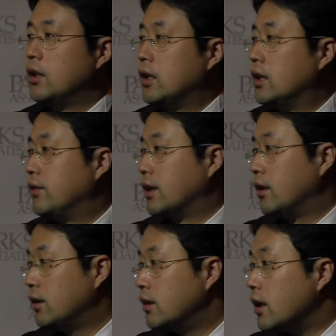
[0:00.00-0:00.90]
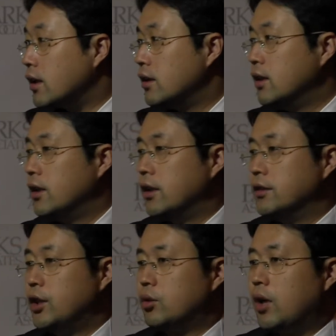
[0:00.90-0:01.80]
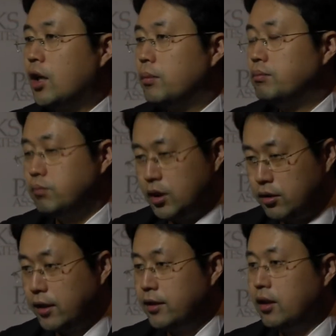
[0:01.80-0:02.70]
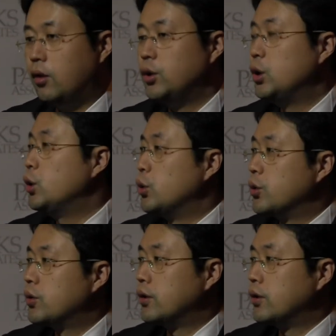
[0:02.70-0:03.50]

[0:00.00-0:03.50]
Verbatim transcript: Cleveland Clinic, they try to create their own tools.